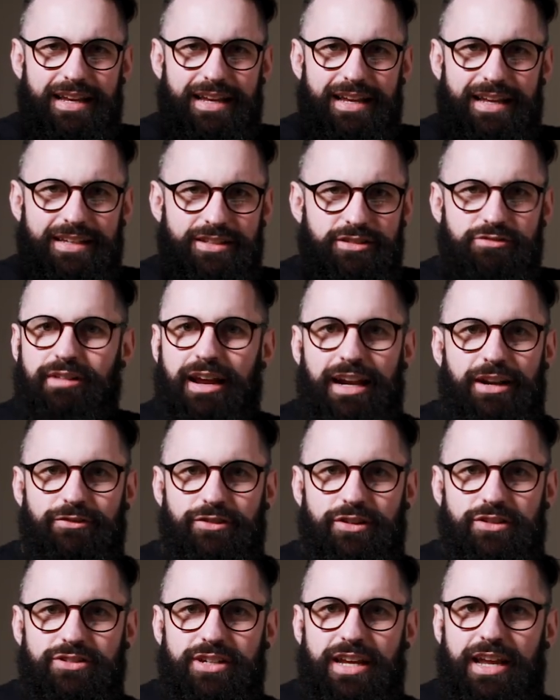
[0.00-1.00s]
is
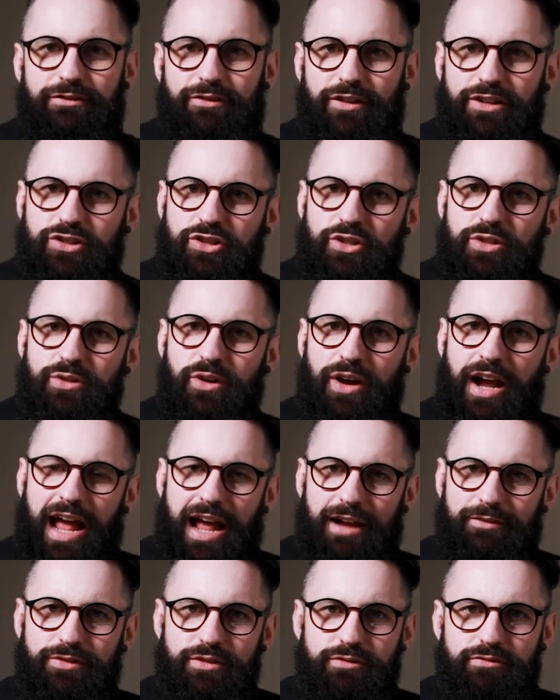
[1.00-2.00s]
irrelevant if I do not
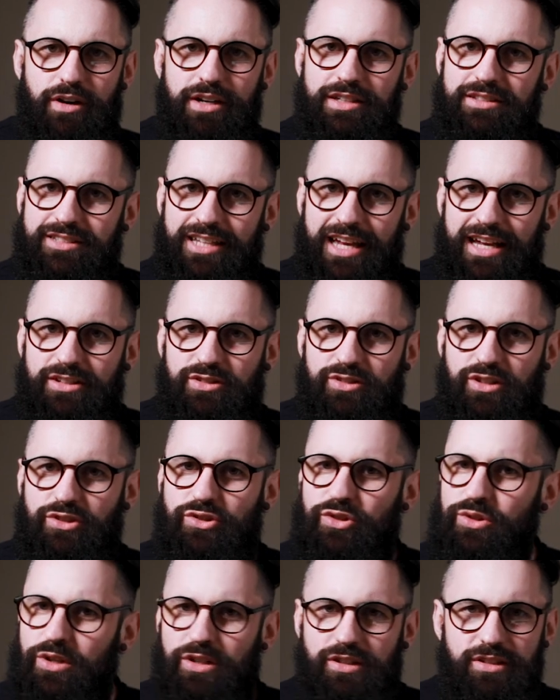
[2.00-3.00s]
have the right taste. I
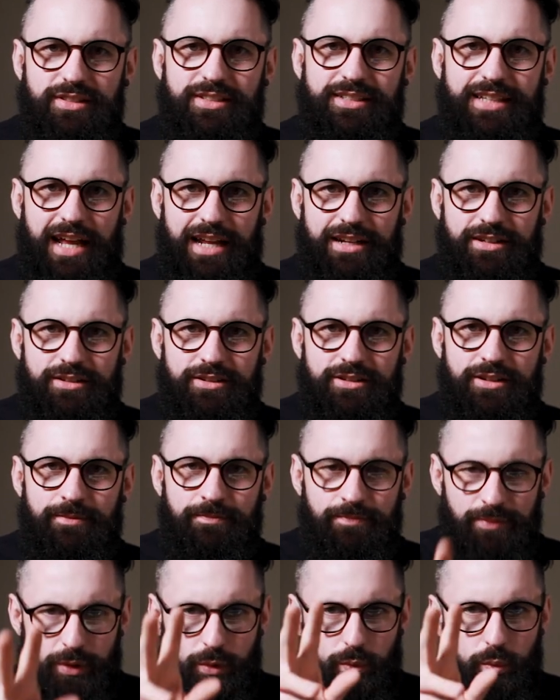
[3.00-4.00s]
do not understand
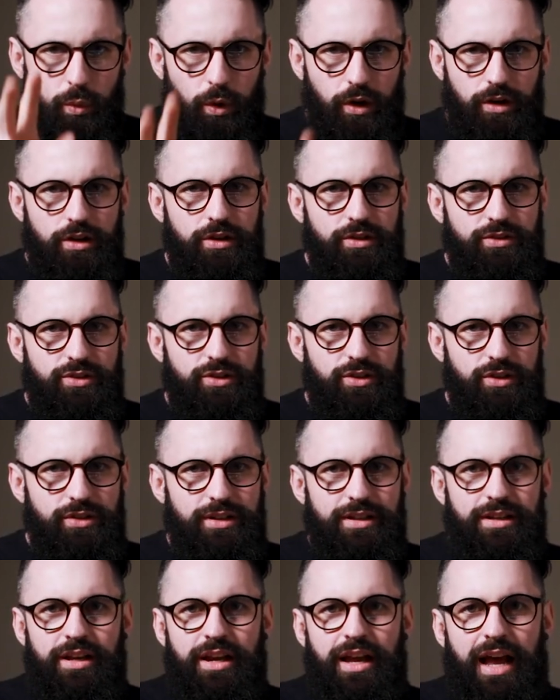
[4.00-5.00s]
what looks
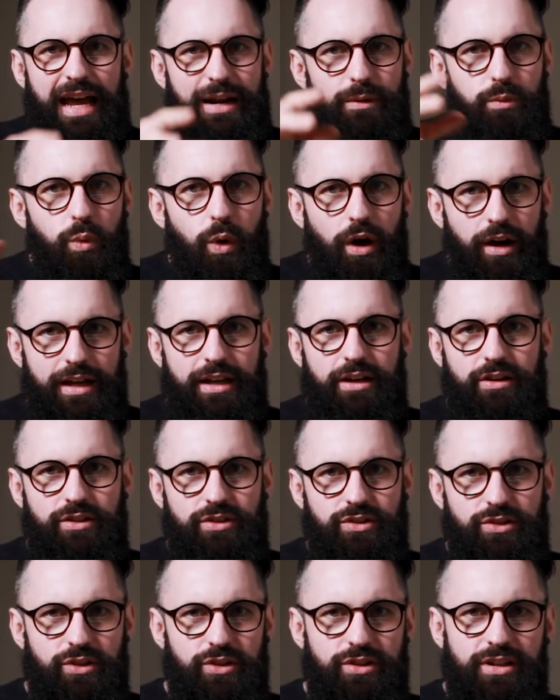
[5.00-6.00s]
good and why it
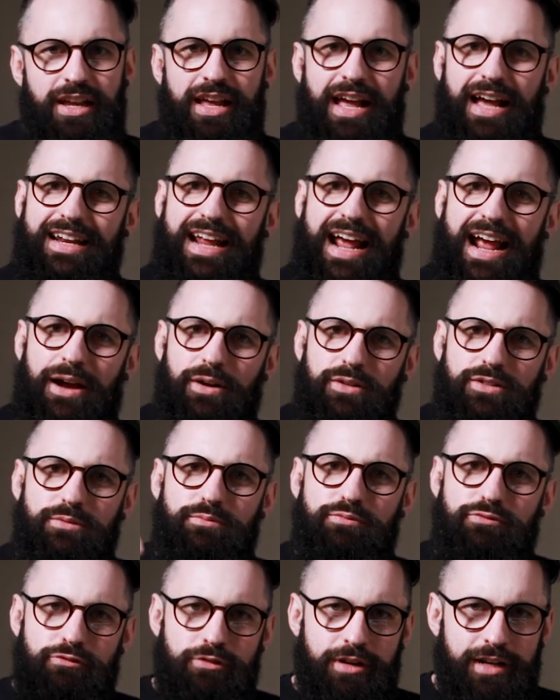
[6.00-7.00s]
looks good and how to
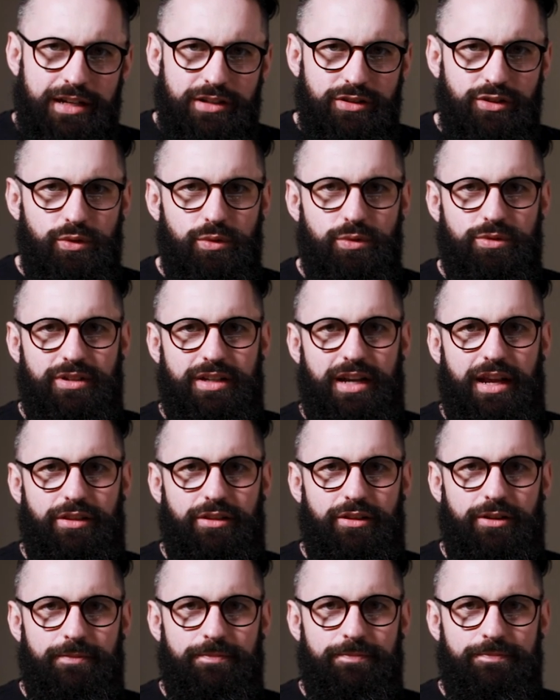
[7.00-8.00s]
bring it all
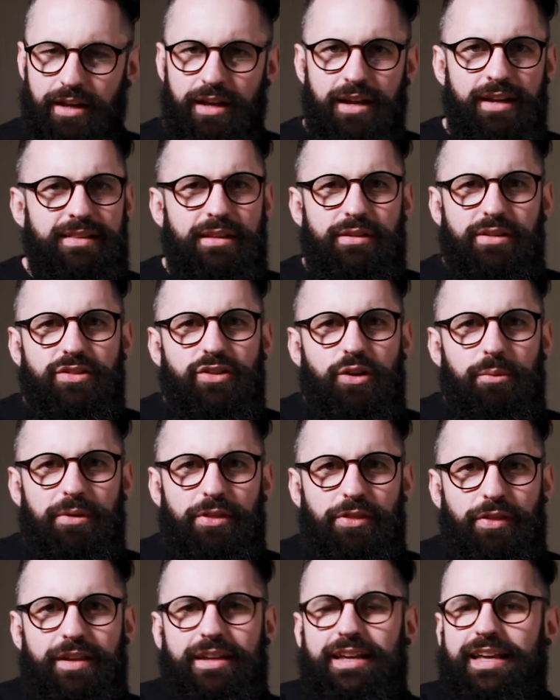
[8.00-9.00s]
together. Now, this got me
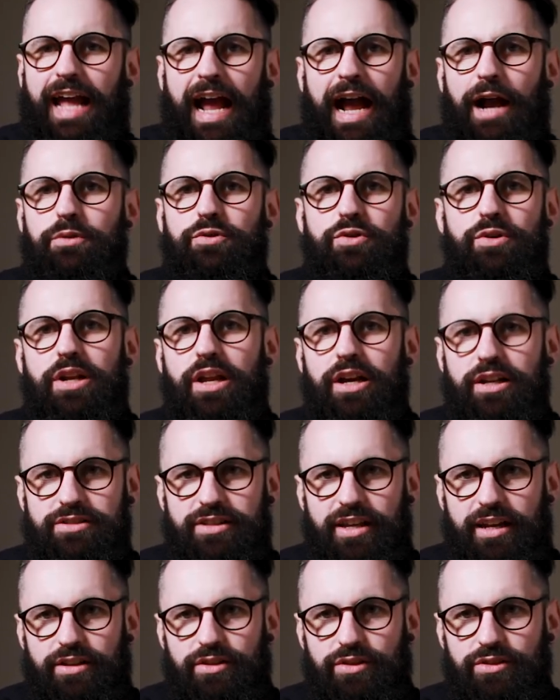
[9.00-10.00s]
thinking, how do you learn
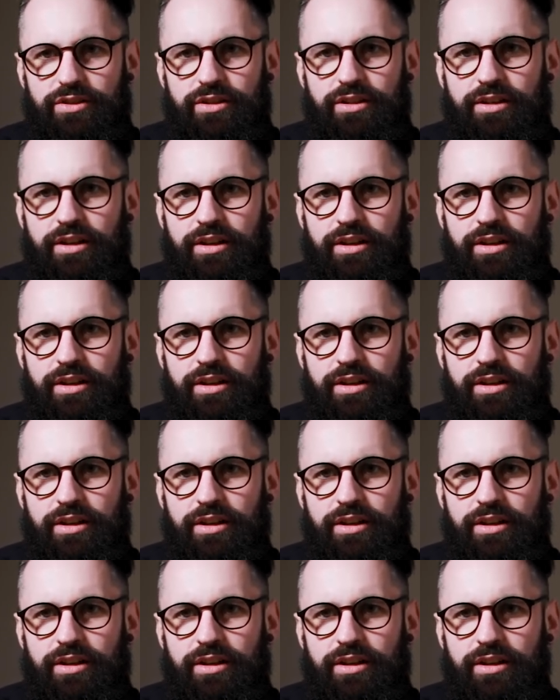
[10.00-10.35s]
taste?